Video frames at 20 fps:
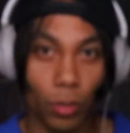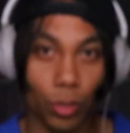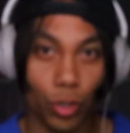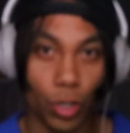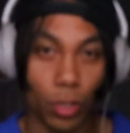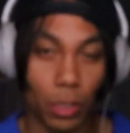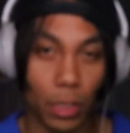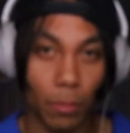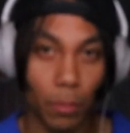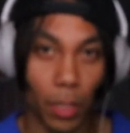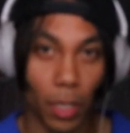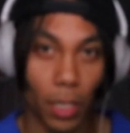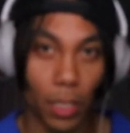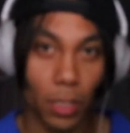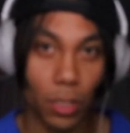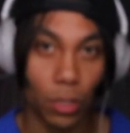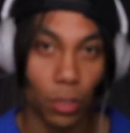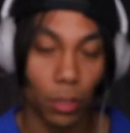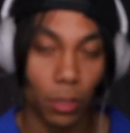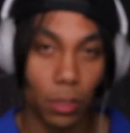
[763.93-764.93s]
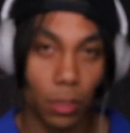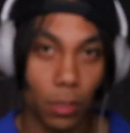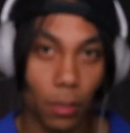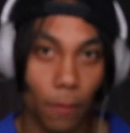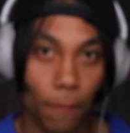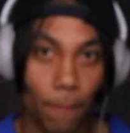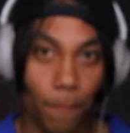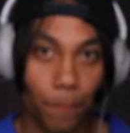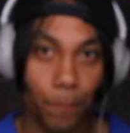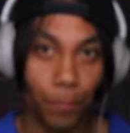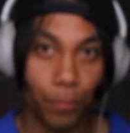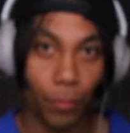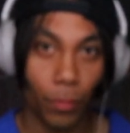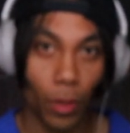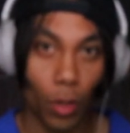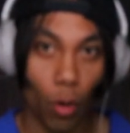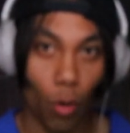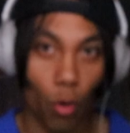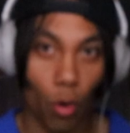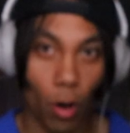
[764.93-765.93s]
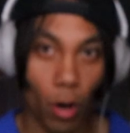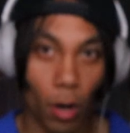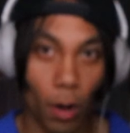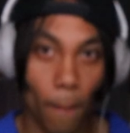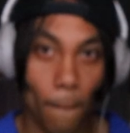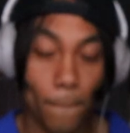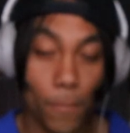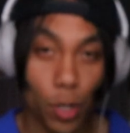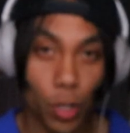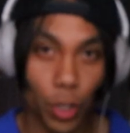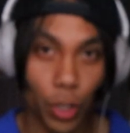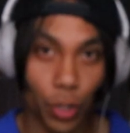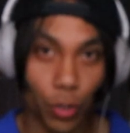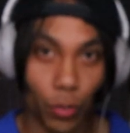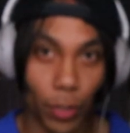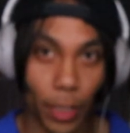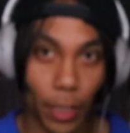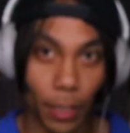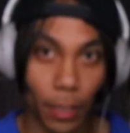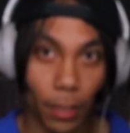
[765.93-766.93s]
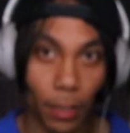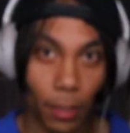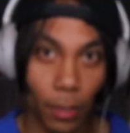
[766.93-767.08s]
Trismegistus, or Mercury,